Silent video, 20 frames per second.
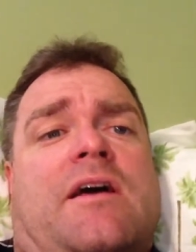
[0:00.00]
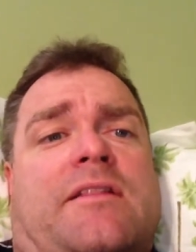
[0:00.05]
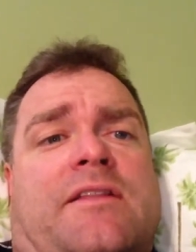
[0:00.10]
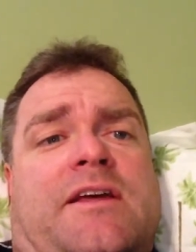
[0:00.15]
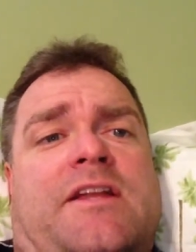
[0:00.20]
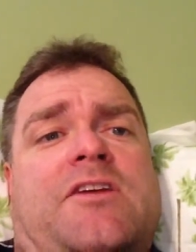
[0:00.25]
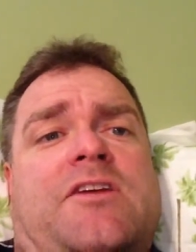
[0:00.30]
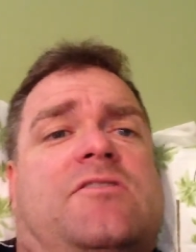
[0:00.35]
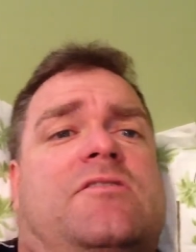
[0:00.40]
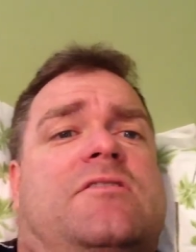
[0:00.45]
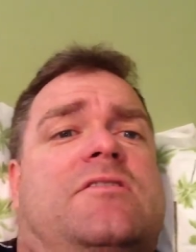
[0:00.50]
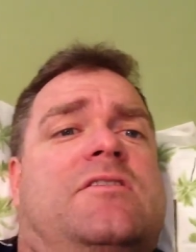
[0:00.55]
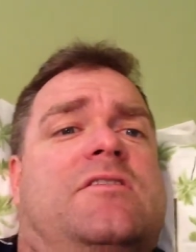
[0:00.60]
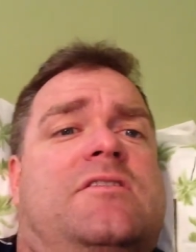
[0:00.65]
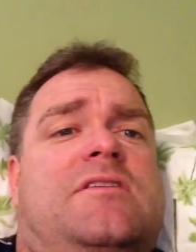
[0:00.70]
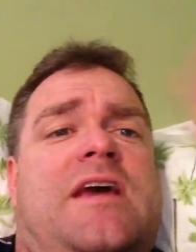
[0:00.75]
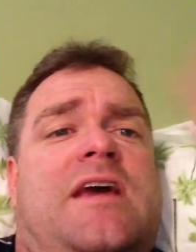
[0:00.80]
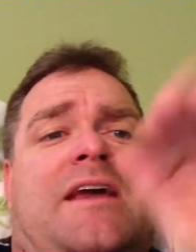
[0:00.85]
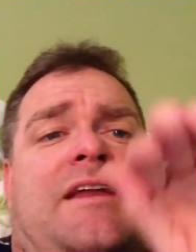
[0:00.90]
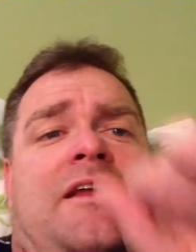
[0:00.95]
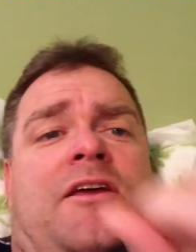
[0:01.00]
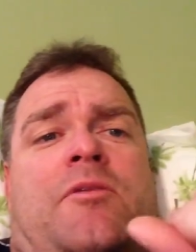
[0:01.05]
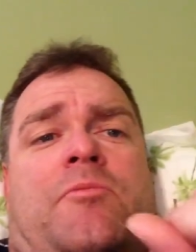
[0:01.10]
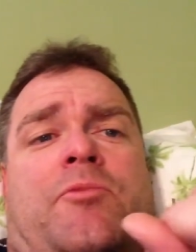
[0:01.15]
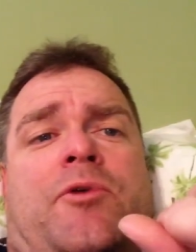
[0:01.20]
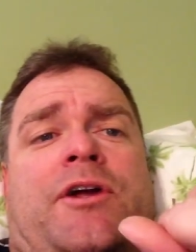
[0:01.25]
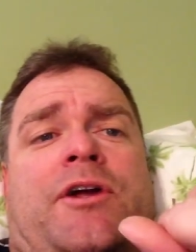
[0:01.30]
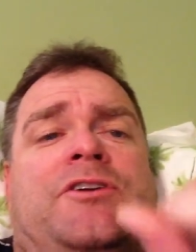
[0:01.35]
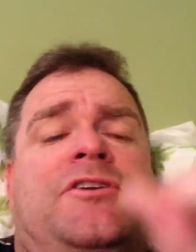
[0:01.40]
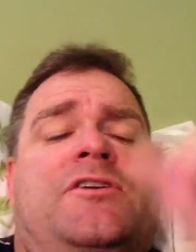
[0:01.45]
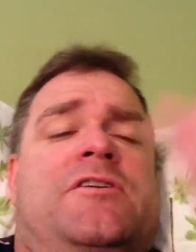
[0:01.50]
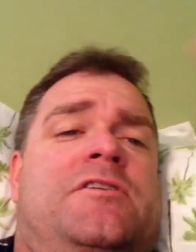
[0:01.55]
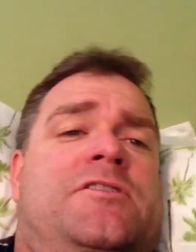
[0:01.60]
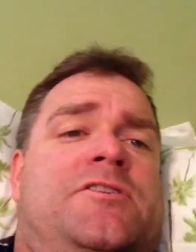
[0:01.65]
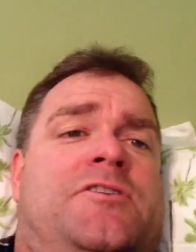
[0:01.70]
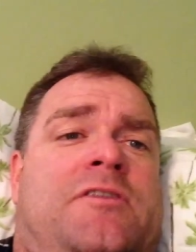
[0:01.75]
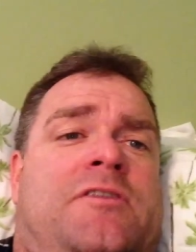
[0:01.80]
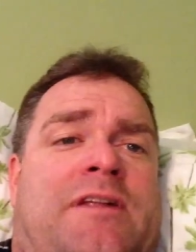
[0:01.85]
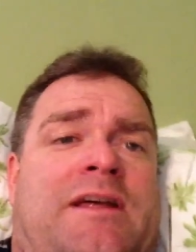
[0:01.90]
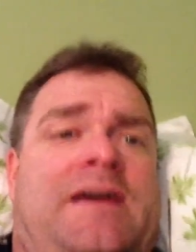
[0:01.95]
then you take another bridge and you
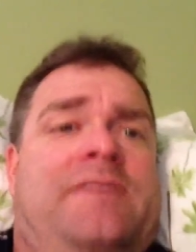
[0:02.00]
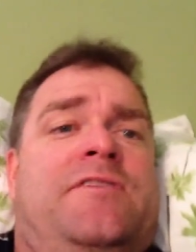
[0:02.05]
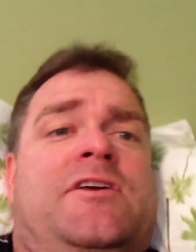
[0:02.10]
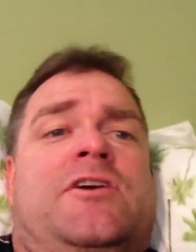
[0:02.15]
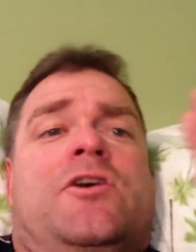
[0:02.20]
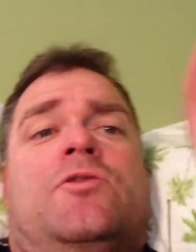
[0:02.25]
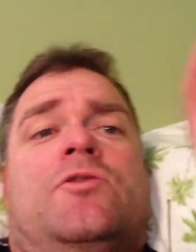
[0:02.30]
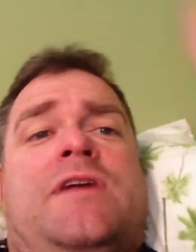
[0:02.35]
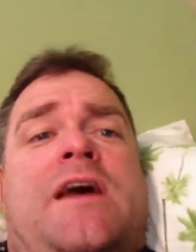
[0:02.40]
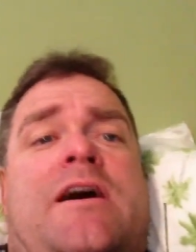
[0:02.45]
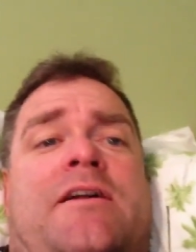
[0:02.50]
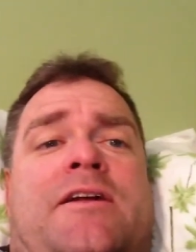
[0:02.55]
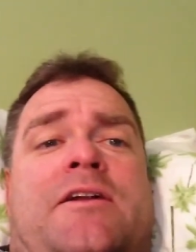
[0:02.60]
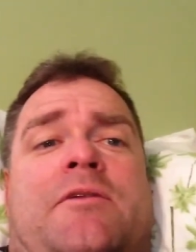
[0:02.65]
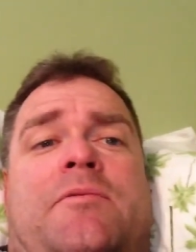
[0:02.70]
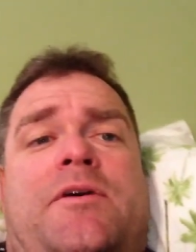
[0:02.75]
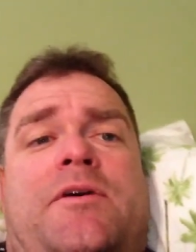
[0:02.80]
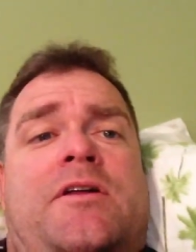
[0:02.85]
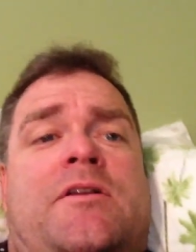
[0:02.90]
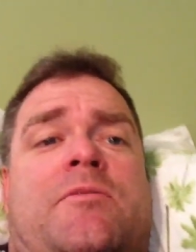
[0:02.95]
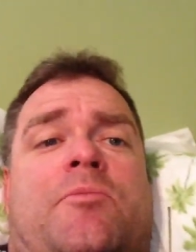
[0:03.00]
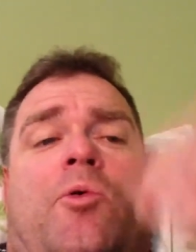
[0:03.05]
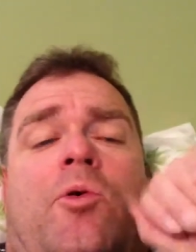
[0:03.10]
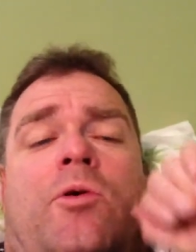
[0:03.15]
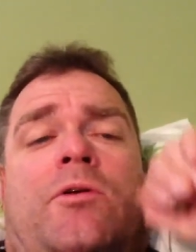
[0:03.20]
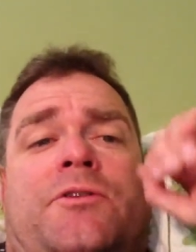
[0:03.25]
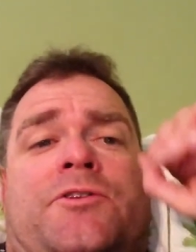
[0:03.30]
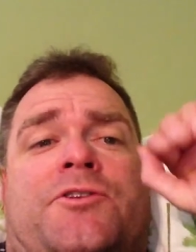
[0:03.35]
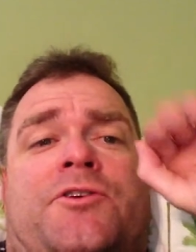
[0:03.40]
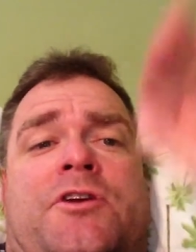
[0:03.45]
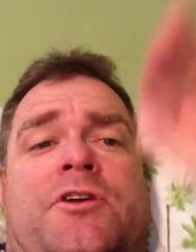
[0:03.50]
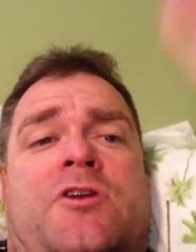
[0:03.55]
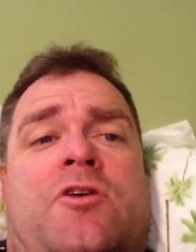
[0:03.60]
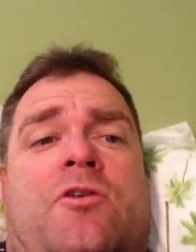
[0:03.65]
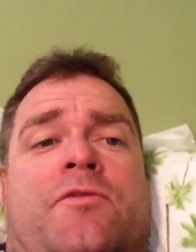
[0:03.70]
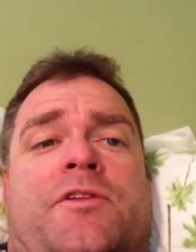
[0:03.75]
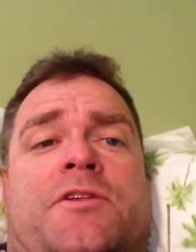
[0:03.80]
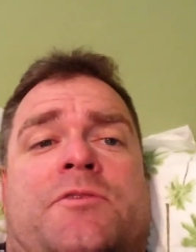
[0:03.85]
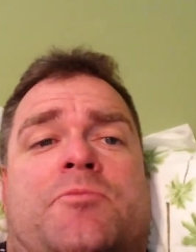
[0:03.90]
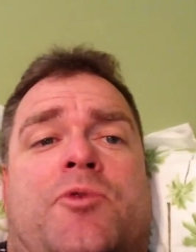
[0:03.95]
turn left. You go down into Portland. So you go
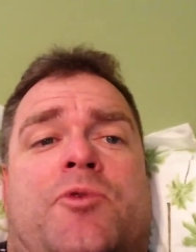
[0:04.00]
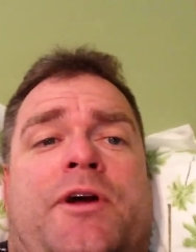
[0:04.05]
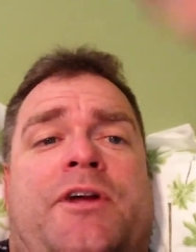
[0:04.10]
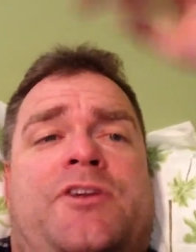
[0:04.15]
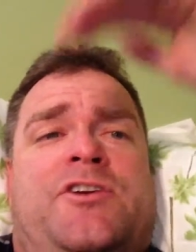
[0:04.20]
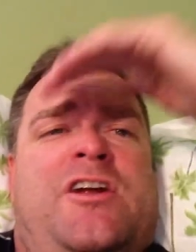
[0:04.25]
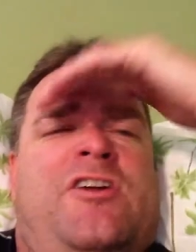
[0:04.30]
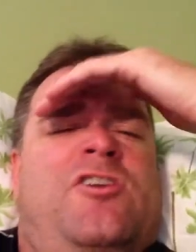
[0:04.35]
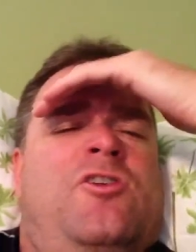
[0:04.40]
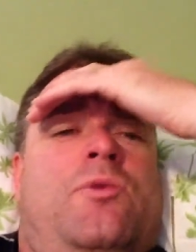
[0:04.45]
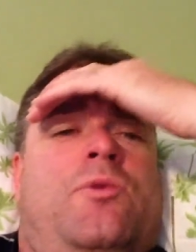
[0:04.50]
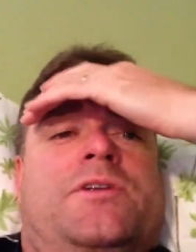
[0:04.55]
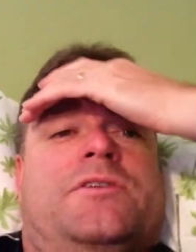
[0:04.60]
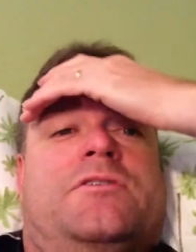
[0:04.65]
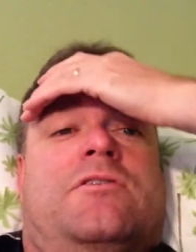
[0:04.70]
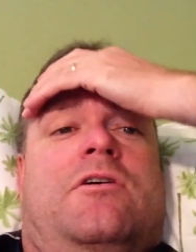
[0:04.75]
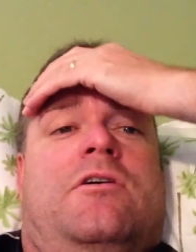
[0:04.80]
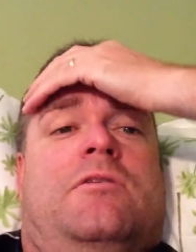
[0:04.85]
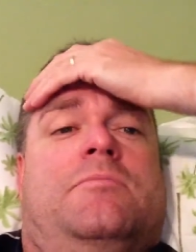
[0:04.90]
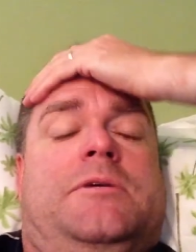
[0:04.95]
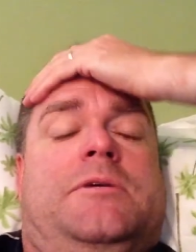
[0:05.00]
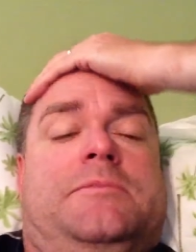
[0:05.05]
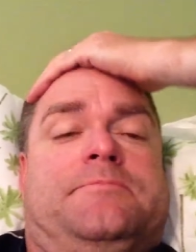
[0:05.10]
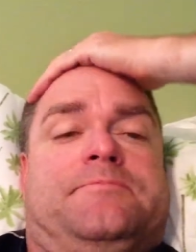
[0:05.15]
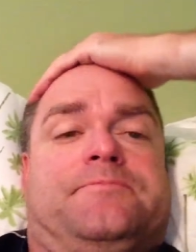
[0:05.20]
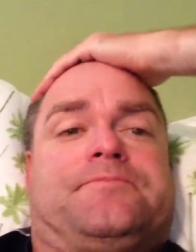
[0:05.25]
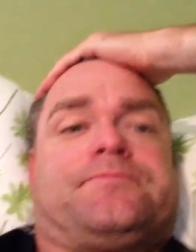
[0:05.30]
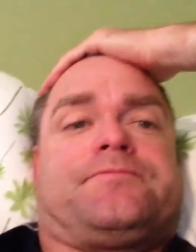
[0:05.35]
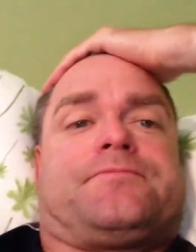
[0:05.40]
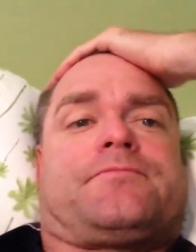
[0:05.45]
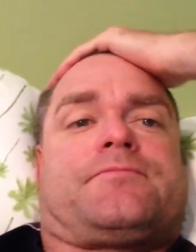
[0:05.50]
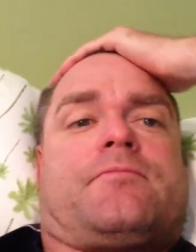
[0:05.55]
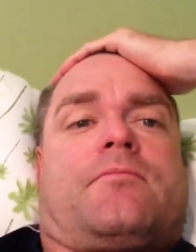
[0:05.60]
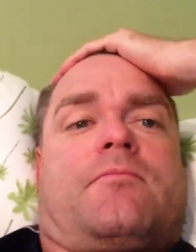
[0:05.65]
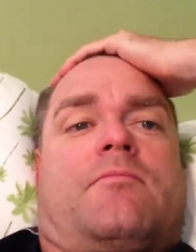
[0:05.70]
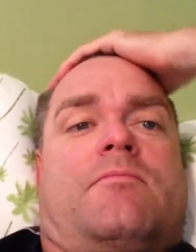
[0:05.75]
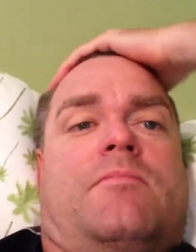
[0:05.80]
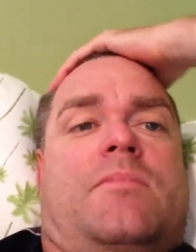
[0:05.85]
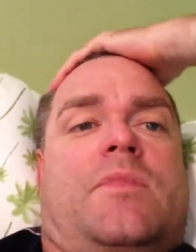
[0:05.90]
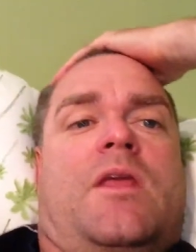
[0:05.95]
over this bridge. I don't know what it's called, but
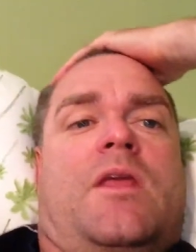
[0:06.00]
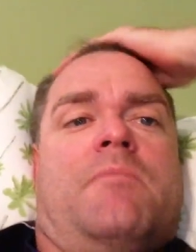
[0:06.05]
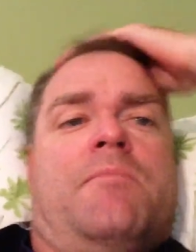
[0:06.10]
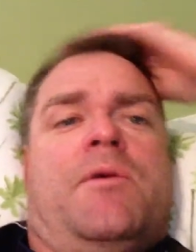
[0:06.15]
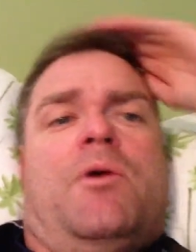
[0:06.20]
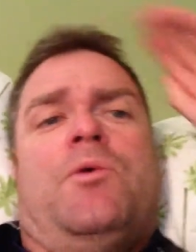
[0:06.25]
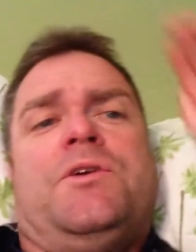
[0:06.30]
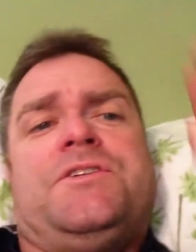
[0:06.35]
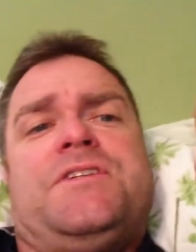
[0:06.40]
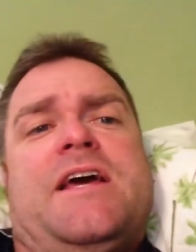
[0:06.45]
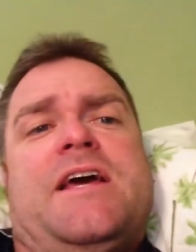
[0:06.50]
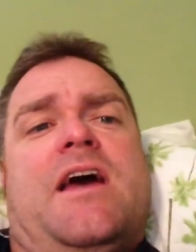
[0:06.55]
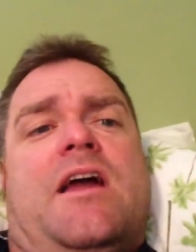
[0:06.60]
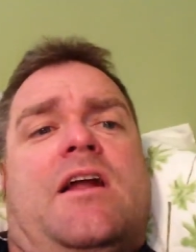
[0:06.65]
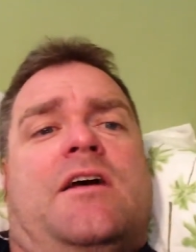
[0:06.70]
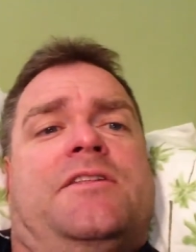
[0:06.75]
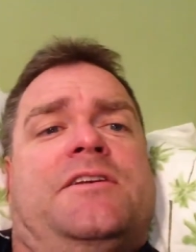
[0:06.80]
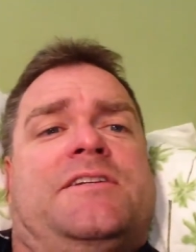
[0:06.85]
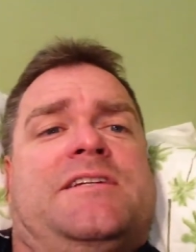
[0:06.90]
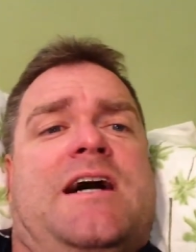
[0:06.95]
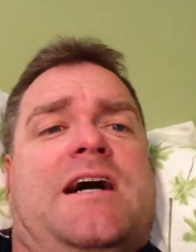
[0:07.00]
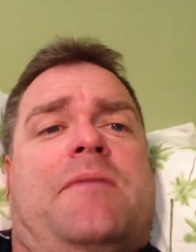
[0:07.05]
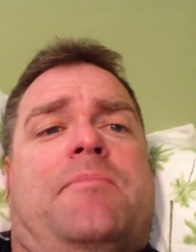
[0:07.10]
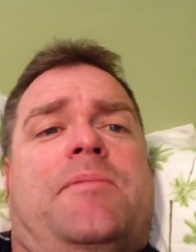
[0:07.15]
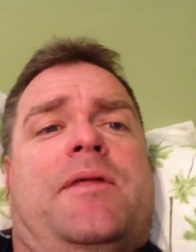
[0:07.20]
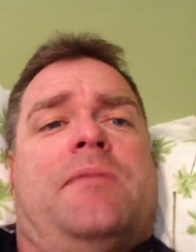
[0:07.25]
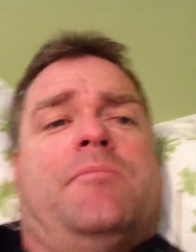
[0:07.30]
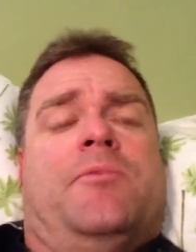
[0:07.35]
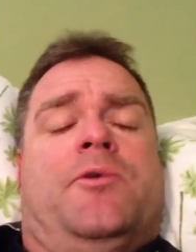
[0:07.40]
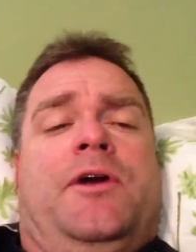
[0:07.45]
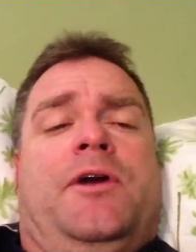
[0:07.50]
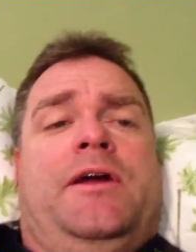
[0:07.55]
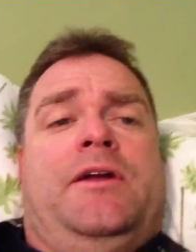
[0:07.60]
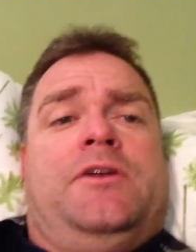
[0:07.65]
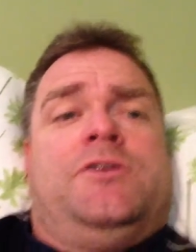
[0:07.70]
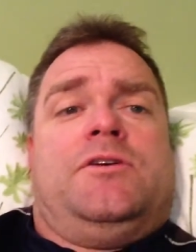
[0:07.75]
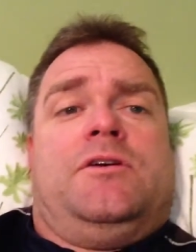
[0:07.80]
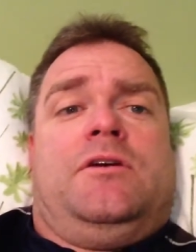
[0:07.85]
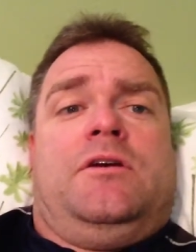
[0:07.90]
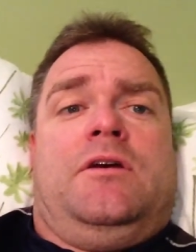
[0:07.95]
But once I got on the top of that
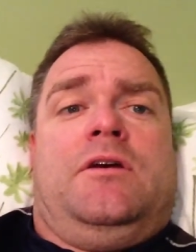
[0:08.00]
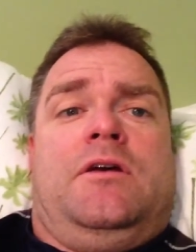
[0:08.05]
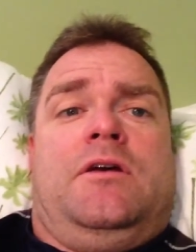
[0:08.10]
bridge,